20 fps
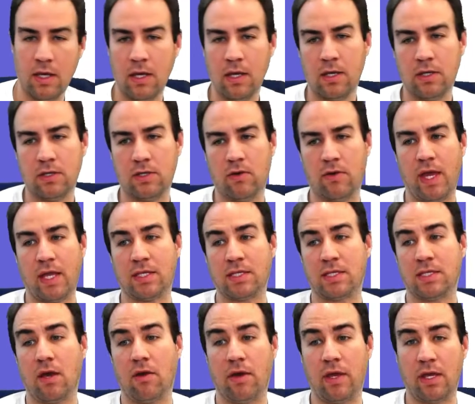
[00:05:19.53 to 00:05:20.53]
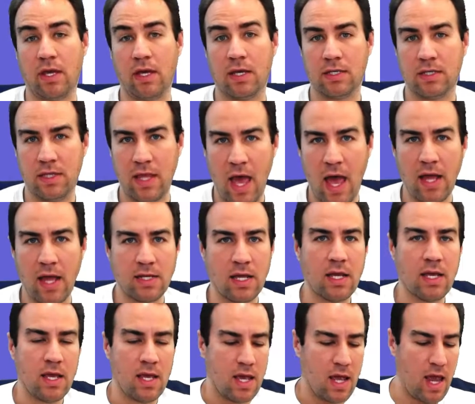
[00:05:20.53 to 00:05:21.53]
So that's telling us that
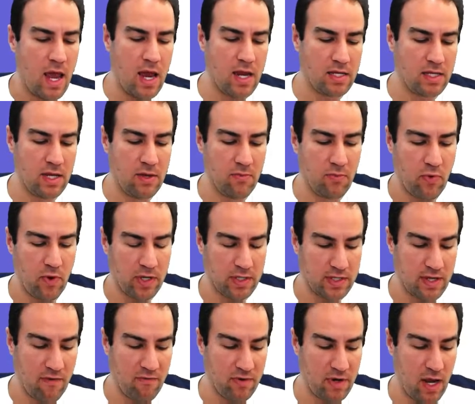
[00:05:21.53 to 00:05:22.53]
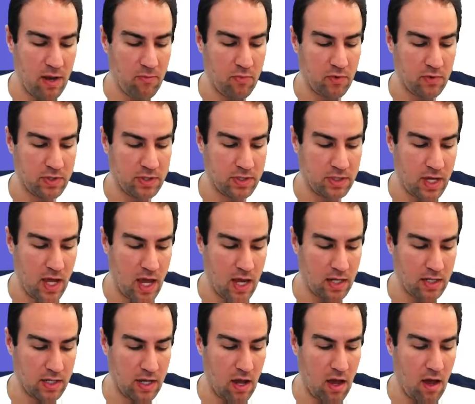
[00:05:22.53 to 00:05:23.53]

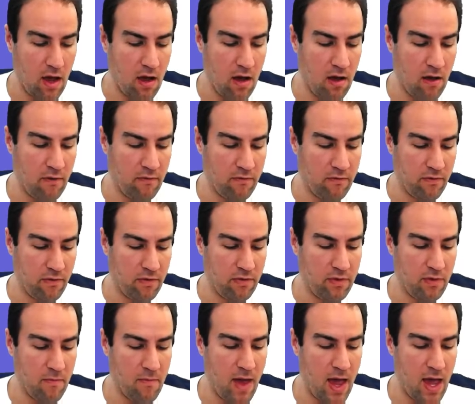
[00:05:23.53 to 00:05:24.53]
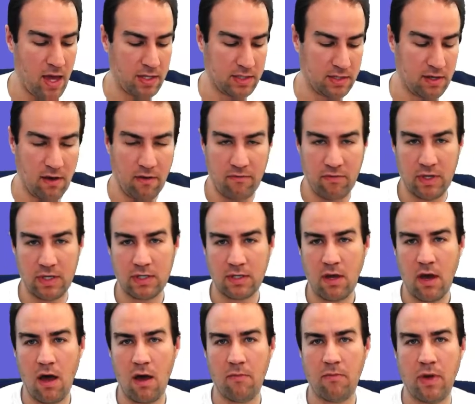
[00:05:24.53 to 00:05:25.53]
18.79% of the mass of this
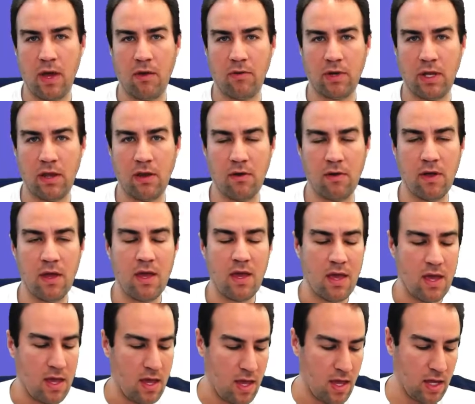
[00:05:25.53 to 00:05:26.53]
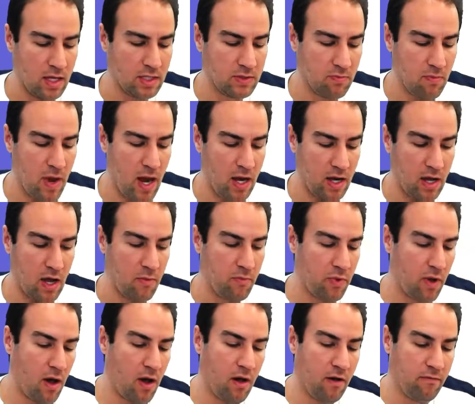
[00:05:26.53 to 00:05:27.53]
compound here is made up
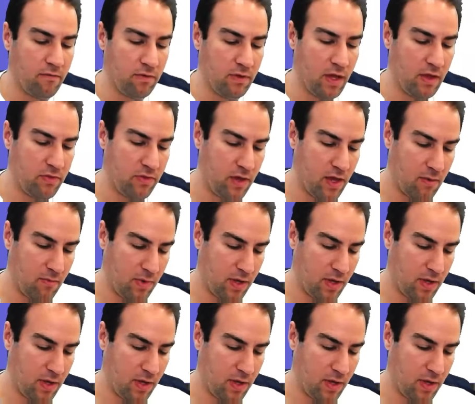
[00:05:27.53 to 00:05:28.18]
of lithium.